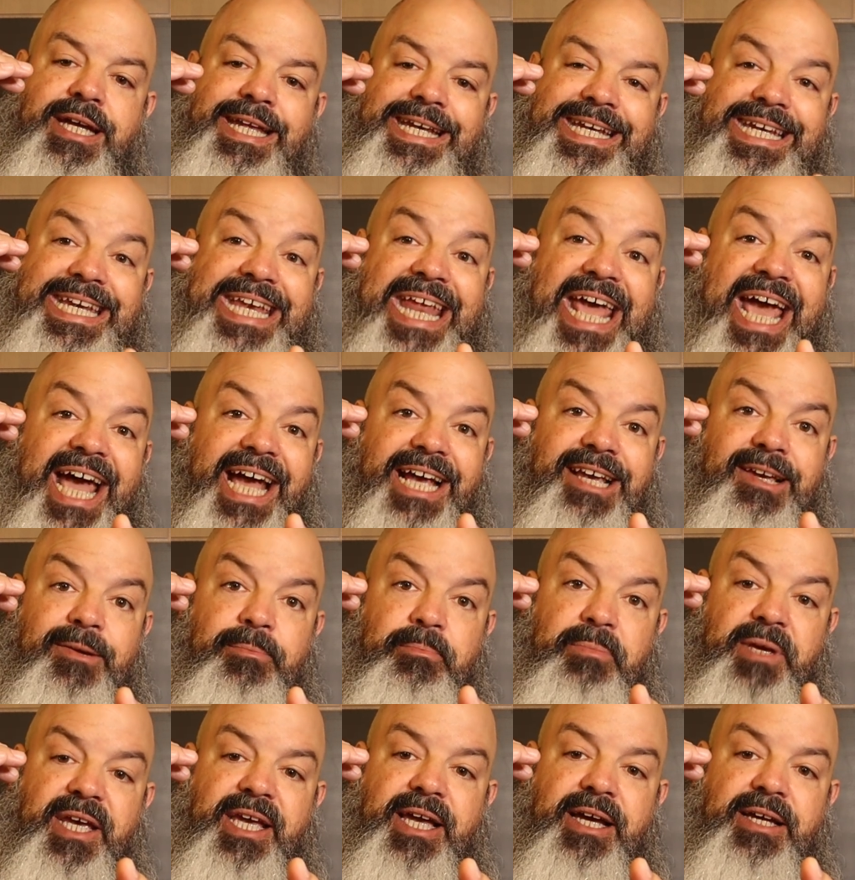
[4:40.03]
neck,
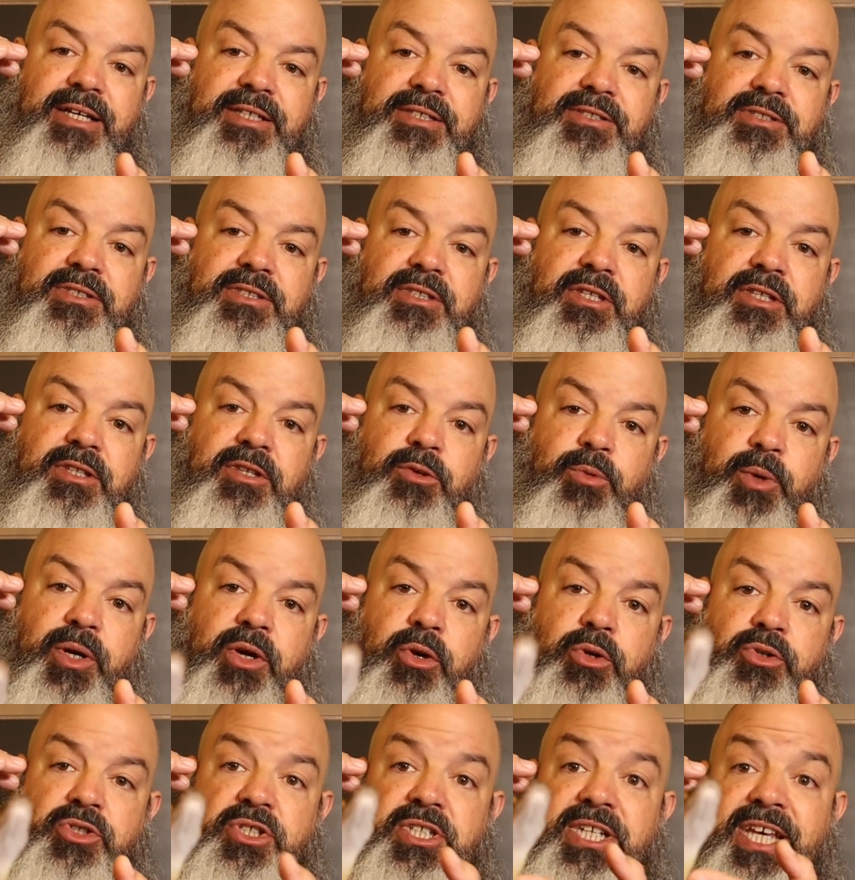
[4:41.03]
because the
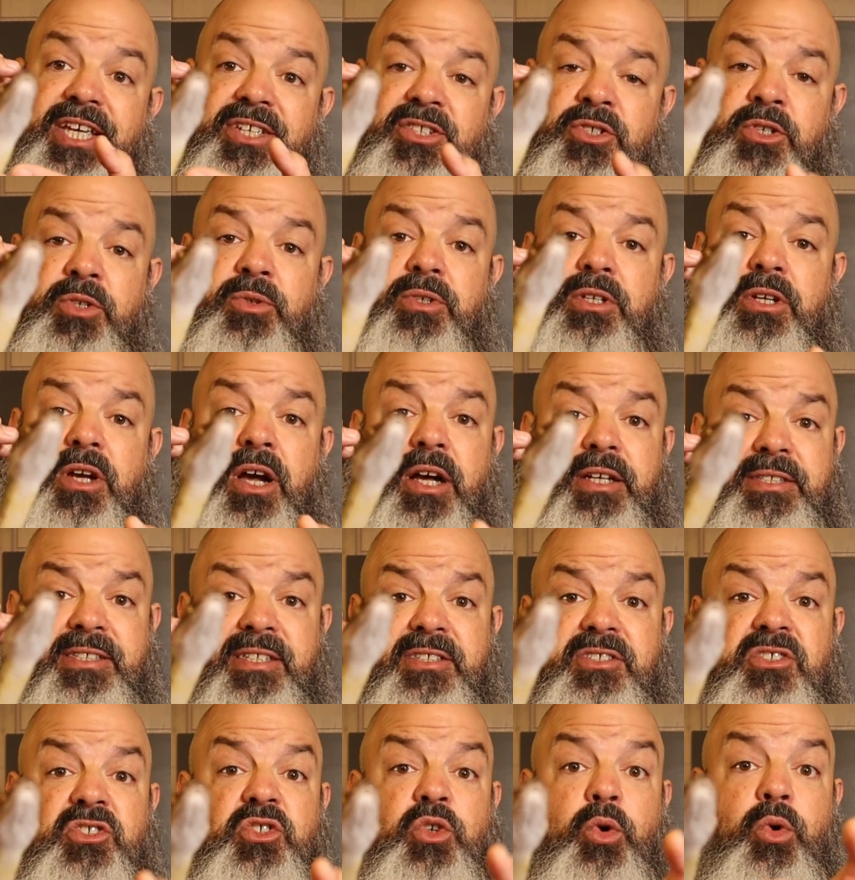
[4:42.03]
regurgitation
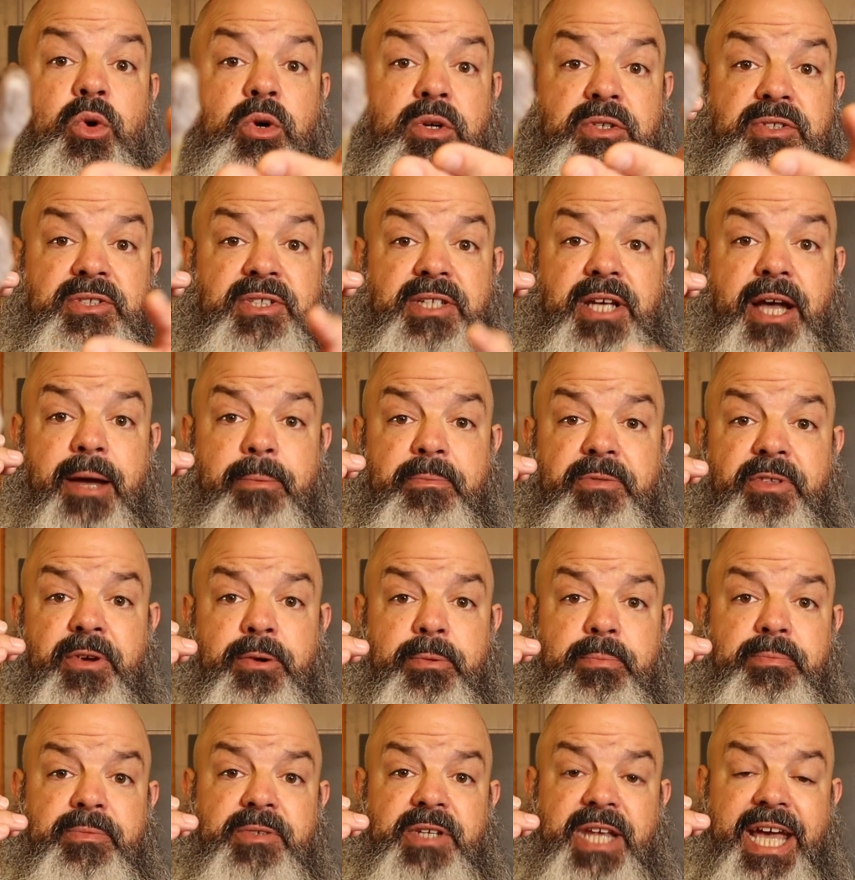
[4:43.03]
causes sores up
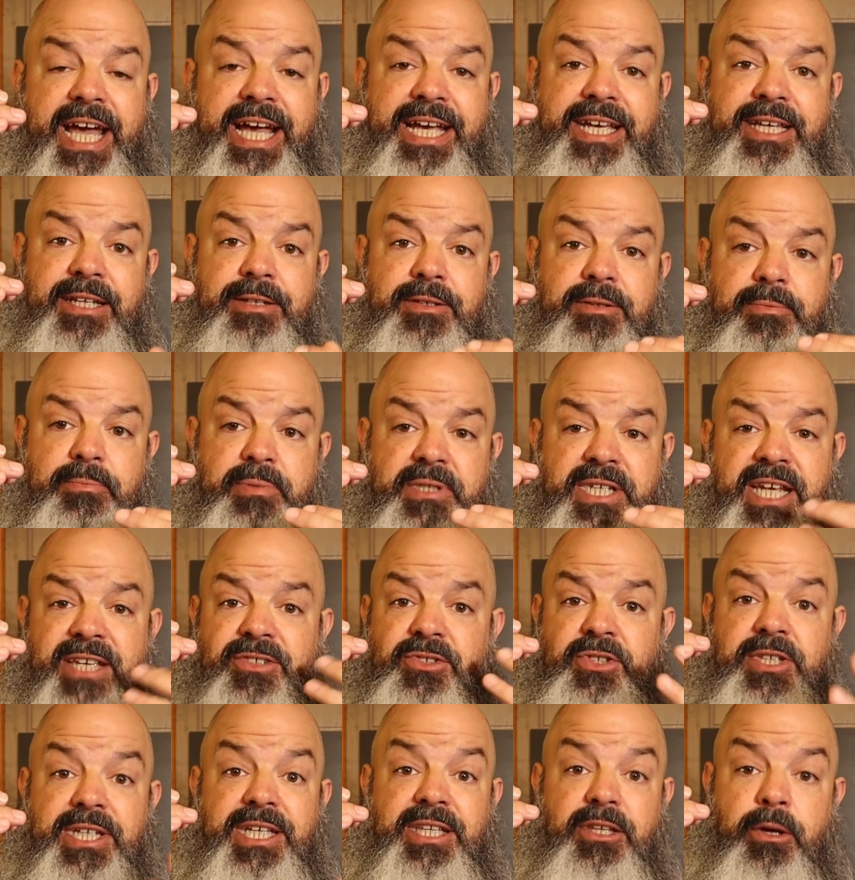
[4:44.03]
their neck and
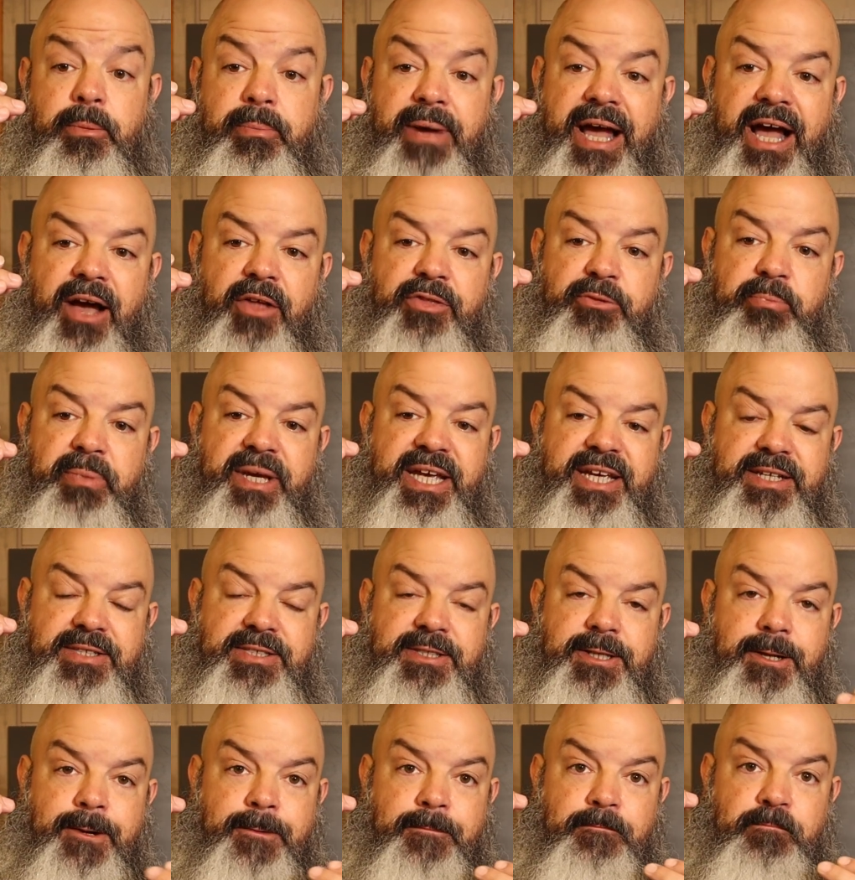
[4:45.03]
potentially in their mouth because
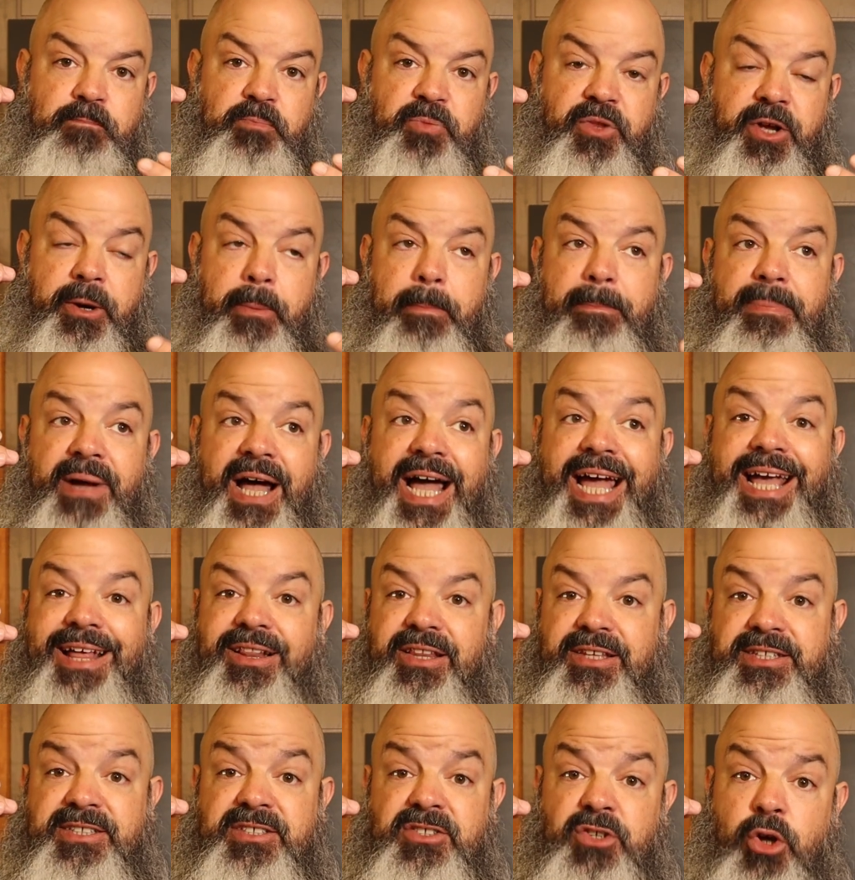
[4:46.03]
their
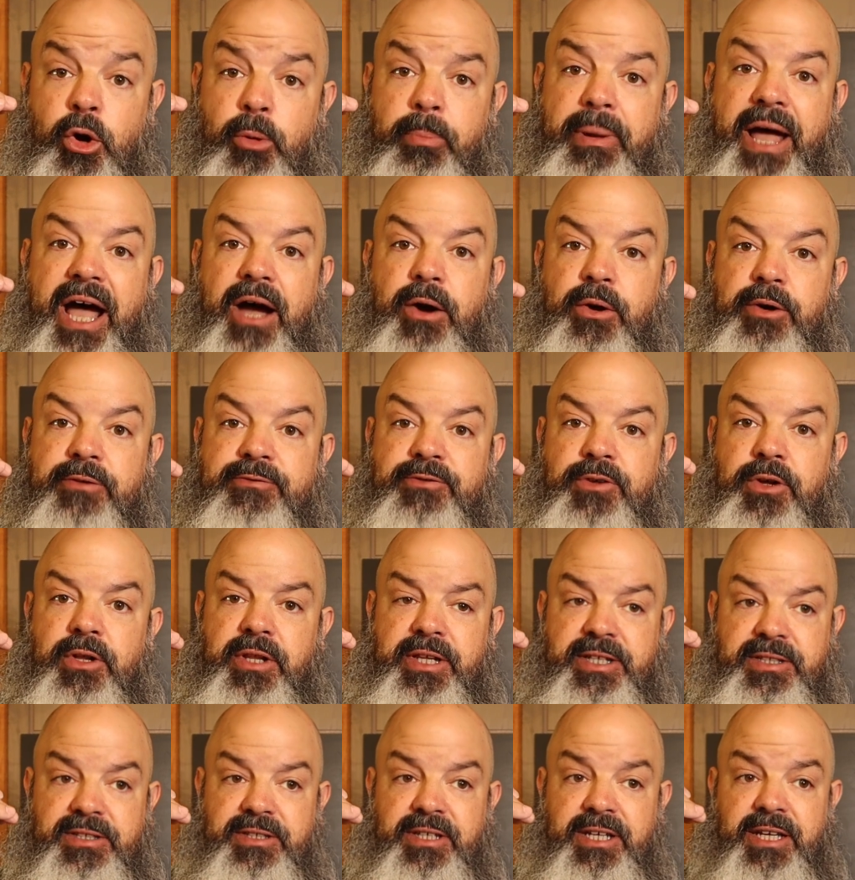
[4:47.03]
bile is so powerful.